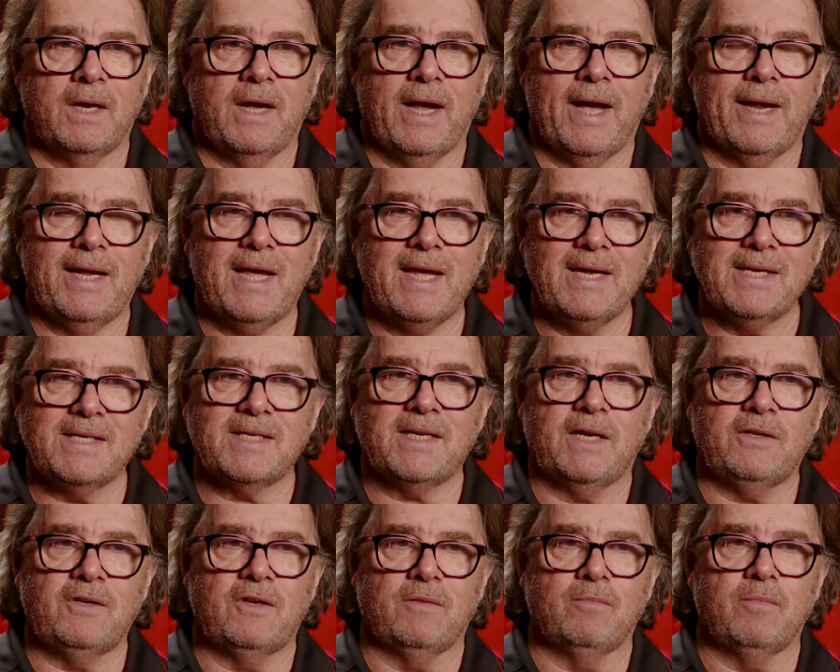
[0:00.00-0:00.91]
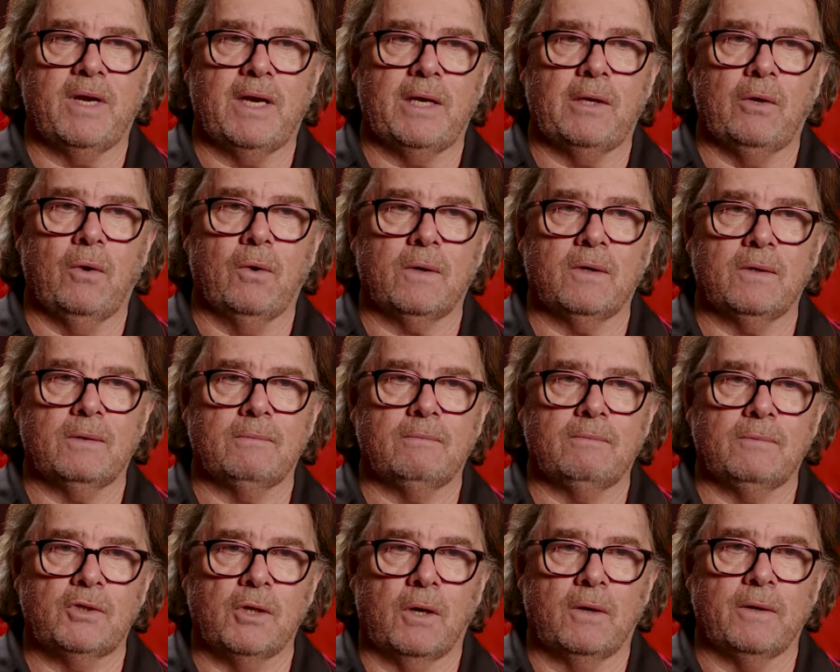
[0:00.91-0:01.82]
And he said to me, look,
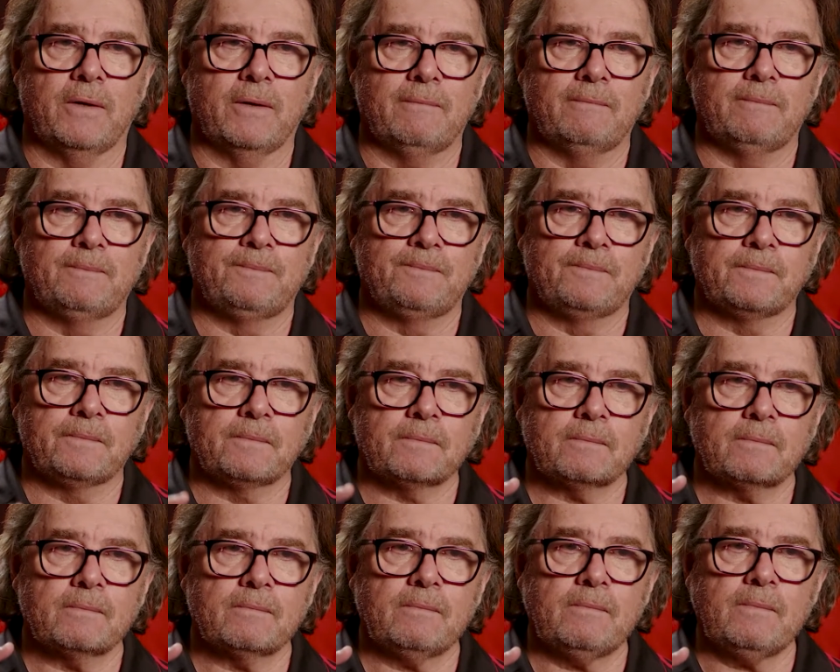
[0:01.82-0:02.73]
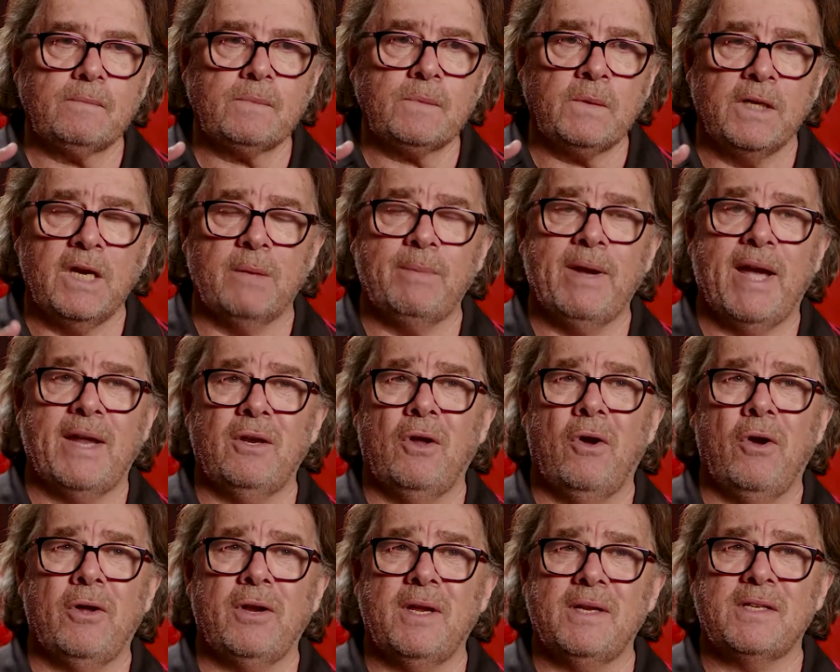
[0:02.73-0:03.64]
John, in about
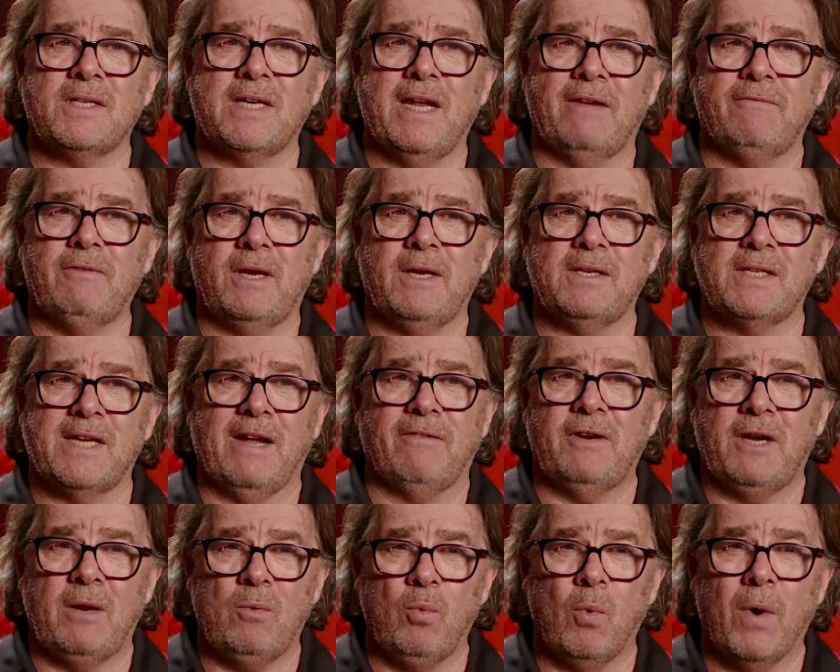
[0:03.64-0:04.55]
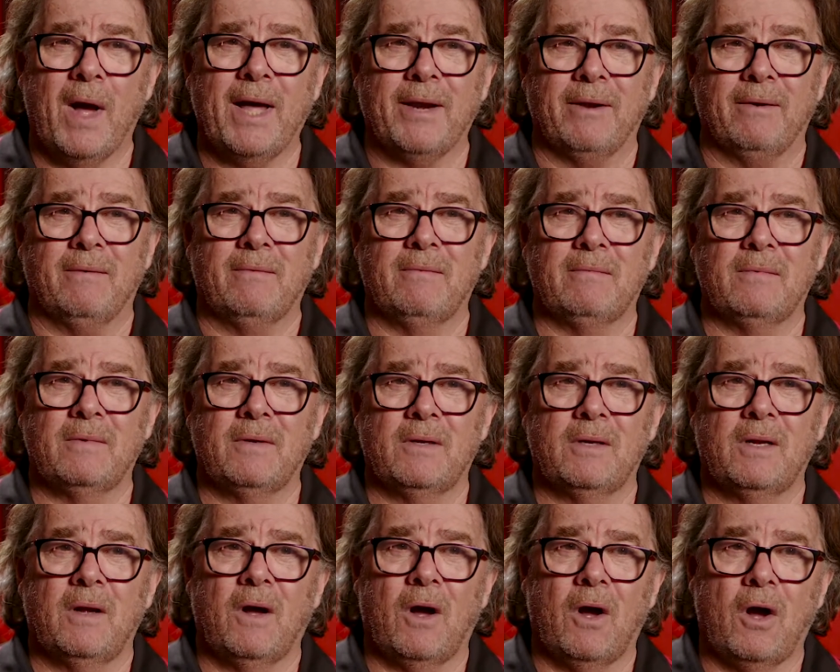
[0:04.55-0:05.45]
1970, 71,
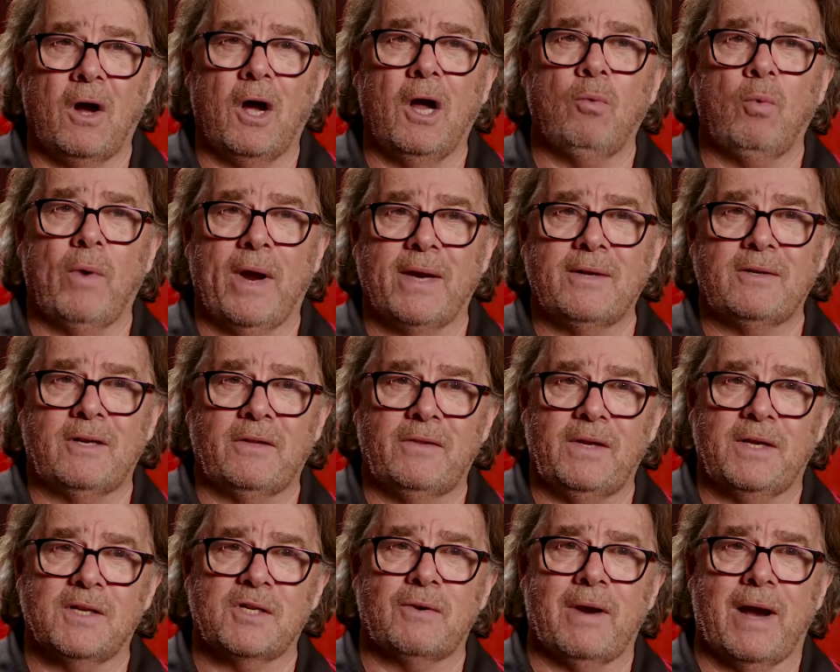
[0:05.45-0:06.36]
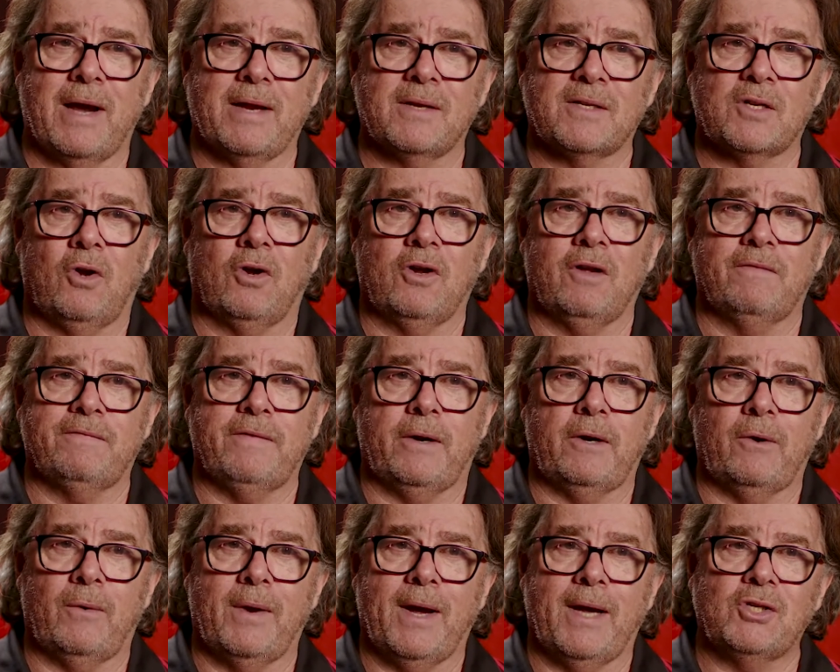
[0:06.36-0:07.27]
I went to the Australian Soccer
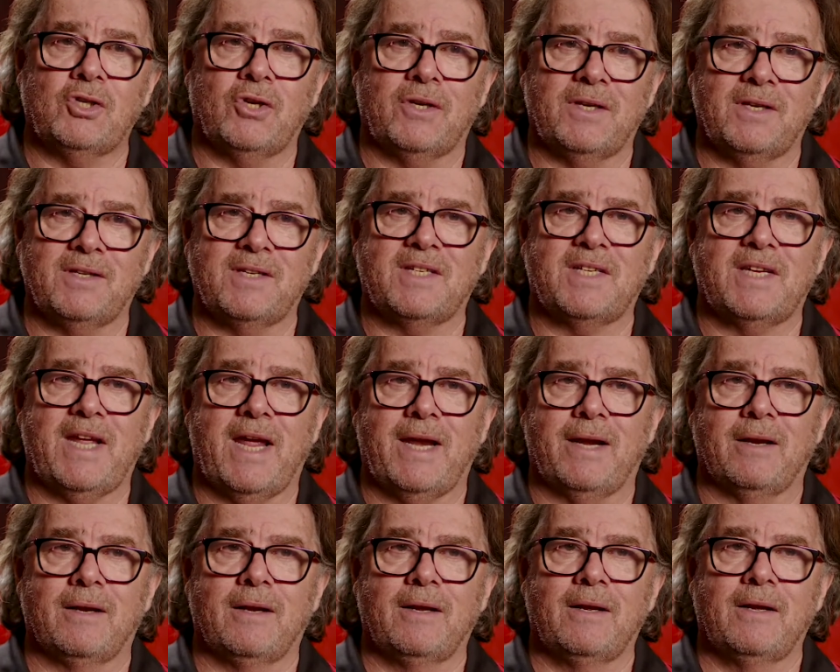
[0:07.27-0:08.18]
Federation and said,